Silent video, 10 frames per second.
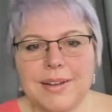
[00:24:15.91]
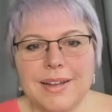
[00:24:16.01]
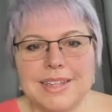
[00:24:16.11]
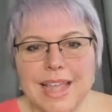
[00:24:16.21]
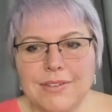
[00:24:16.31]

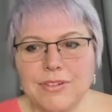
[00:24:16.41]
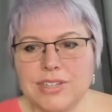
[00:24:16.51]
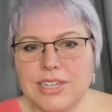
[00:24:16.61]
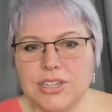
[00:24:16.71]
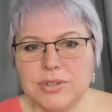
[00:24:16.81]
has ever
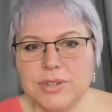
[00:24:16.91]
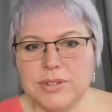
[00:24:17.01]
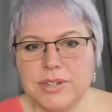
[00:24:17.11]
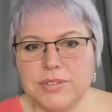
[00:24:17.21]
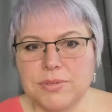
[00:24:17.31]
seen two
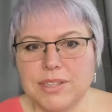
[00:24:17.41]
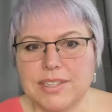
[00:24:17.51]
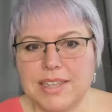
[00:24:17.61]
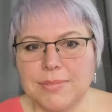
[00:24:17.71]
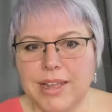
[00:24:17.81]
intuitives work the same